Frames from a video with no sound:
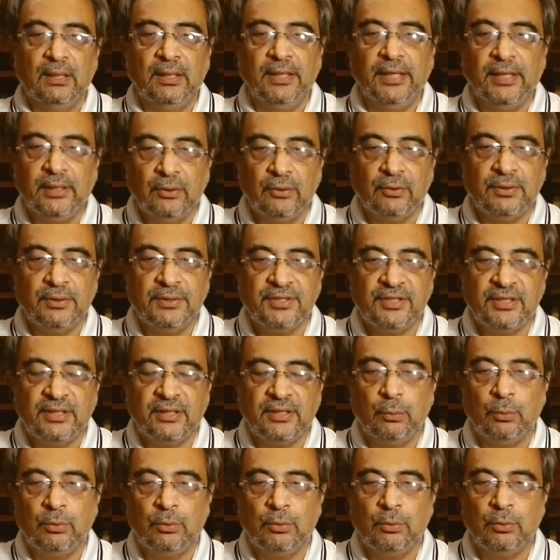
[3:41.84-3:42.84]
ignorance that
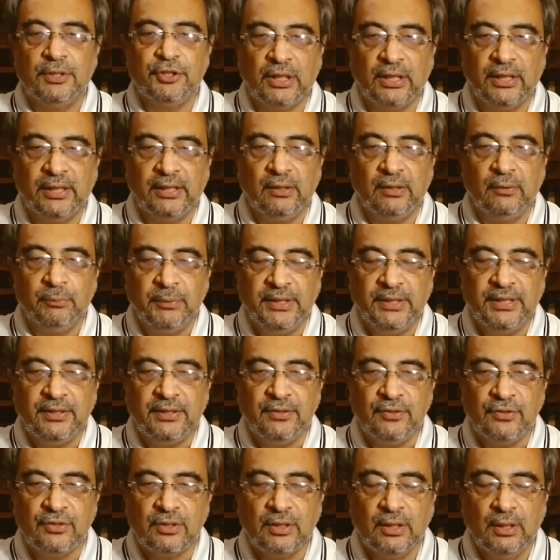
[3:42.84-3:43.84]
the word jahil
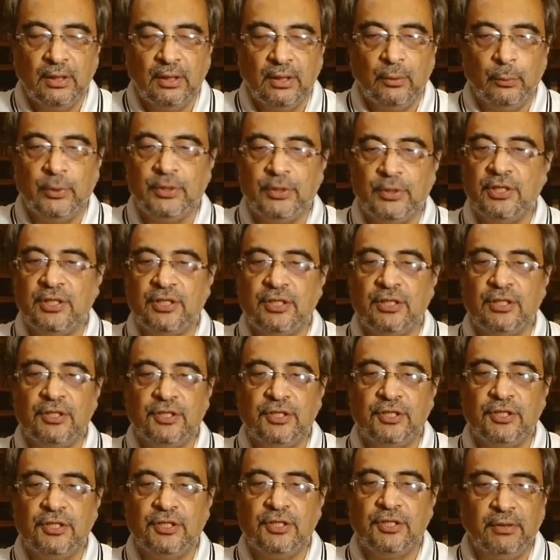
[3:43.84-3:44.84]
means which is
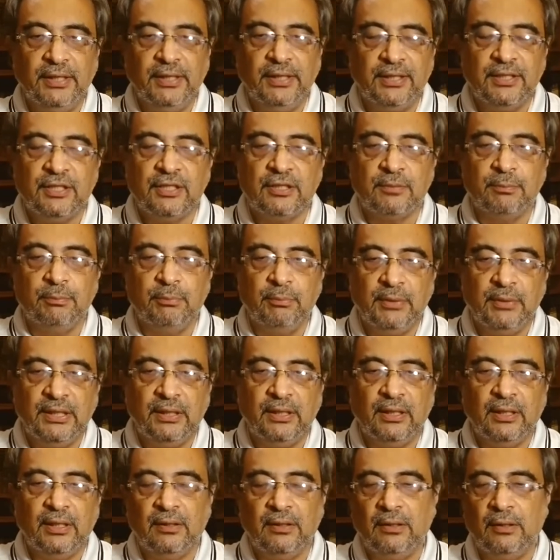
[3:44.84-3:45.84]
generally its
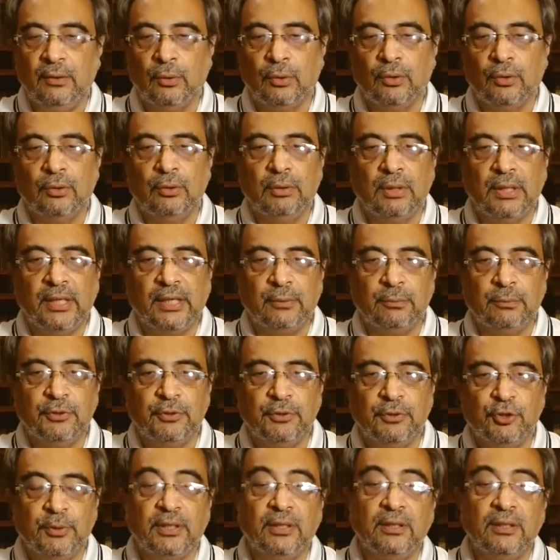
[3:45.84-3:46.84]
meaning in the urdu
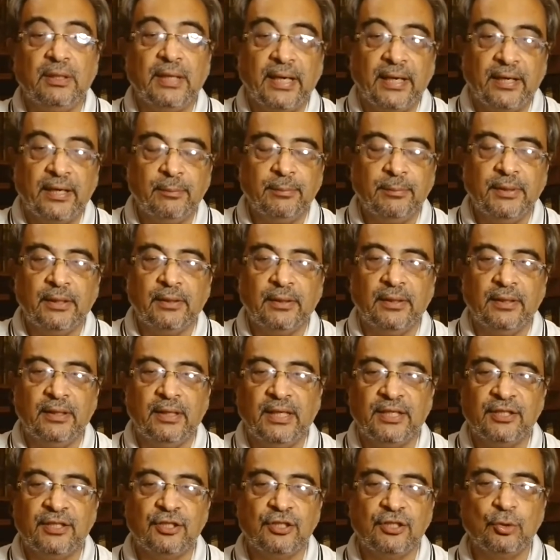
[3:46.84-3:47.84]
language but in arabic
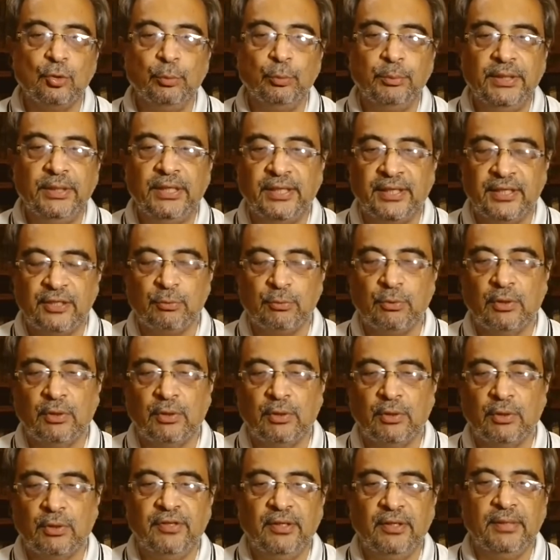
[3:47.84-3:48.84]
it has two meanings one
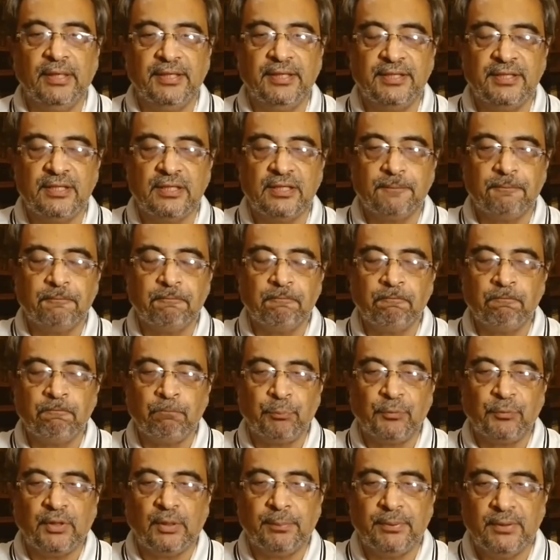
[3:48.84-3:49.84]
of them is
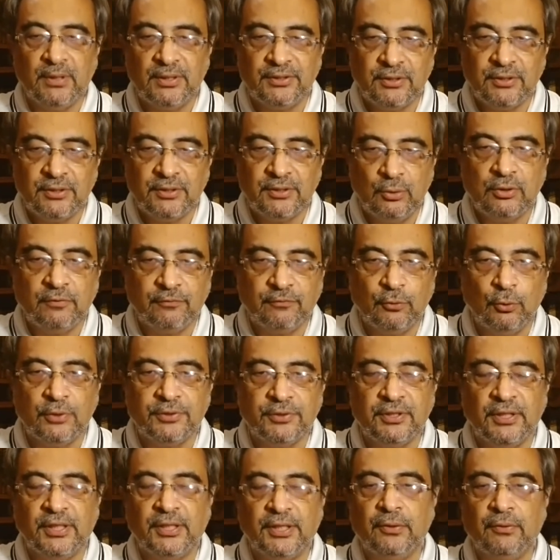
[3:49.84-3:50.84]
the person who is of
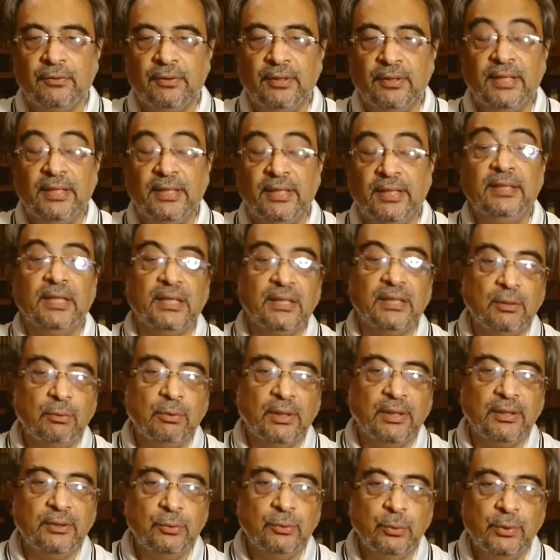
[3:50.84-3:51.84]
course ignorant and the other
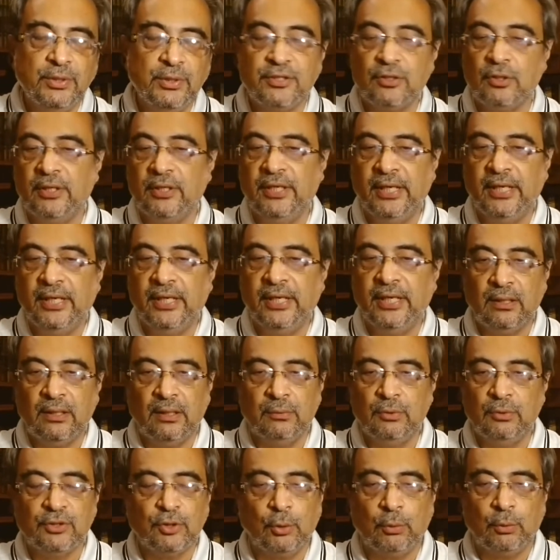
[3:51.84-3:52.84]
one who is
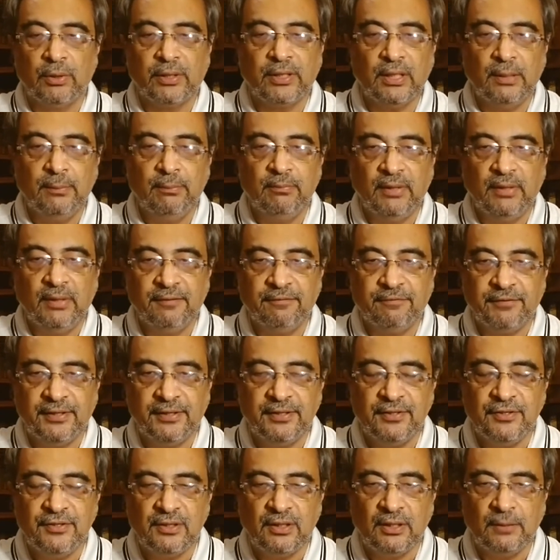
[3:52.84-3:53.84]
who's overcome by
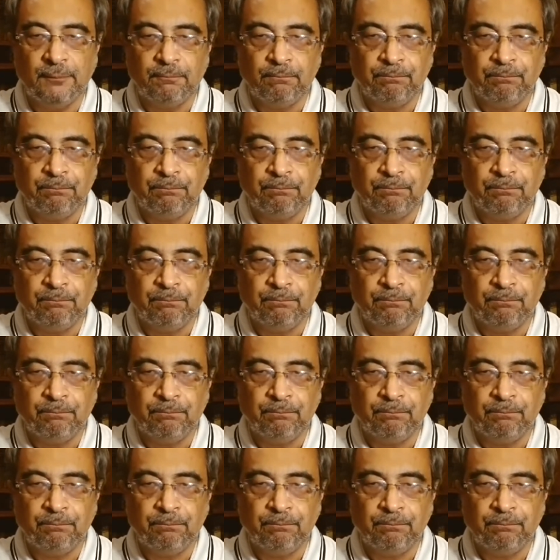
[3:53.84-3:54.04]
frenzy